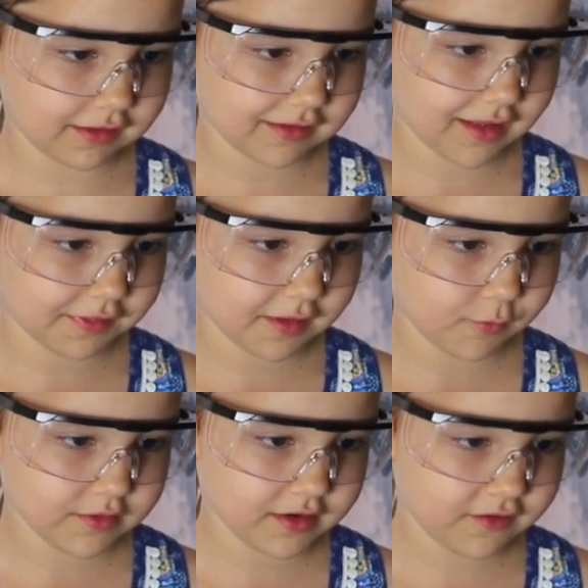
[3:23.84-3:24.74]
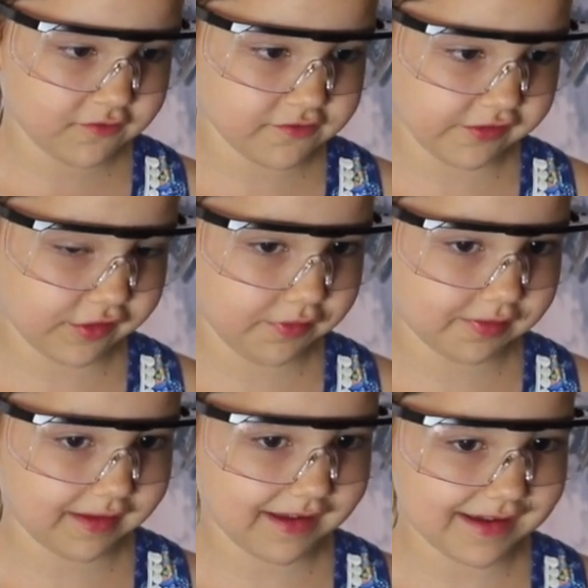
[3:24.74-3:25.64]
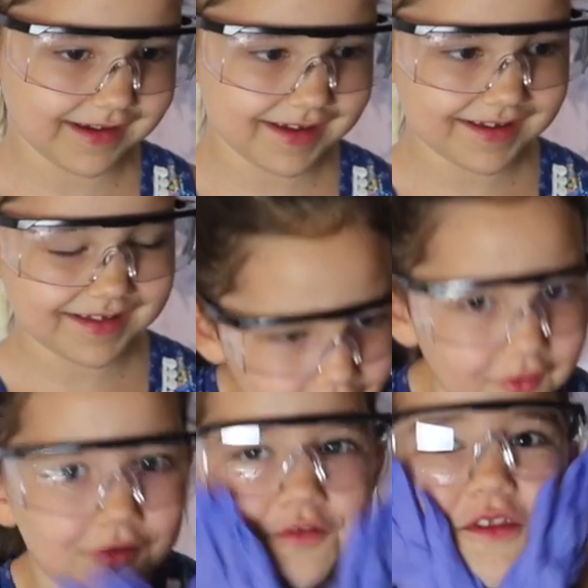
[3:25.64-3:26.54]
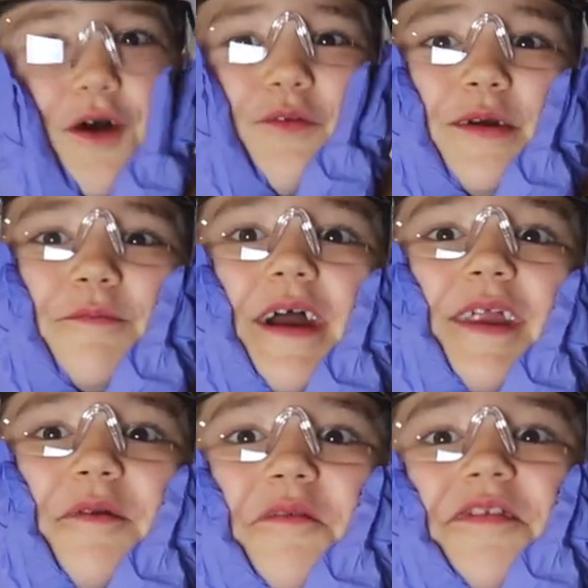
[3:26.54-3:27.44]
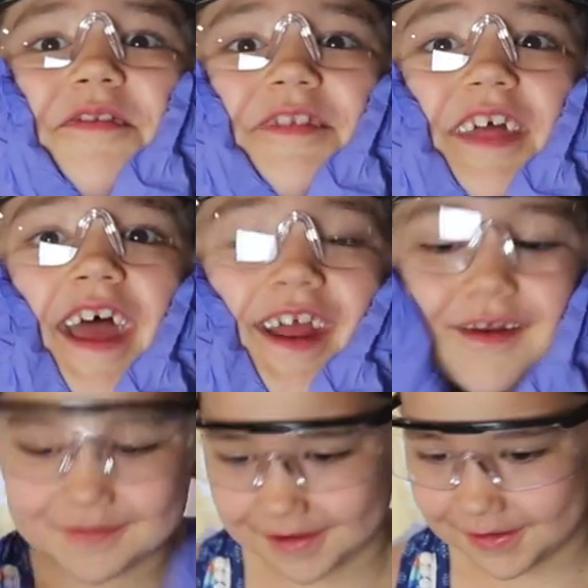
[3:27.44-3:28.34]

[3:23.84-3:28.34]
like last time we did a sugar snake. Oh no, we made a mistake. It's